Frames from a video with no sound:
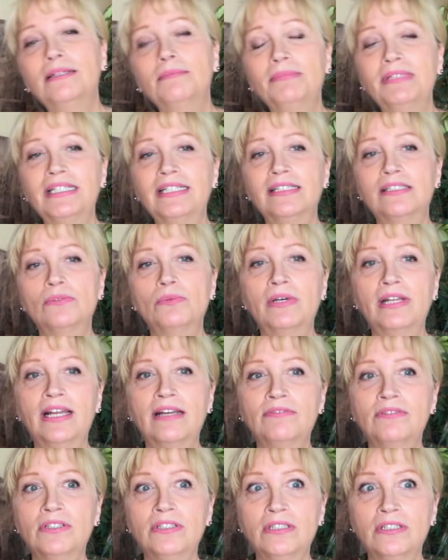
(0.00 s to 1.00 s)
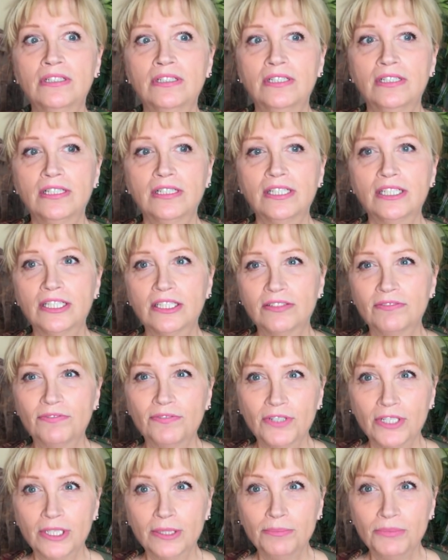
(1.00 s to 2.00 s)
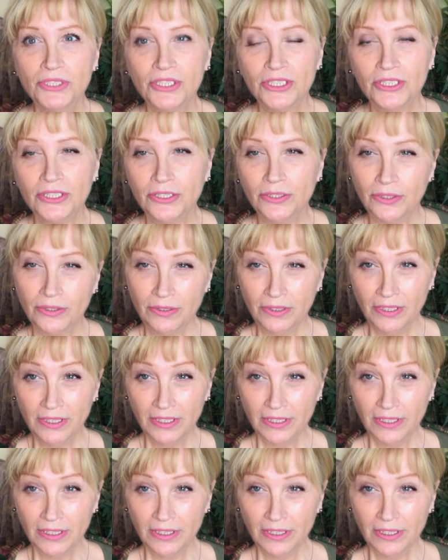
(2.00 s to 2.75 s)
because whatever confirms you,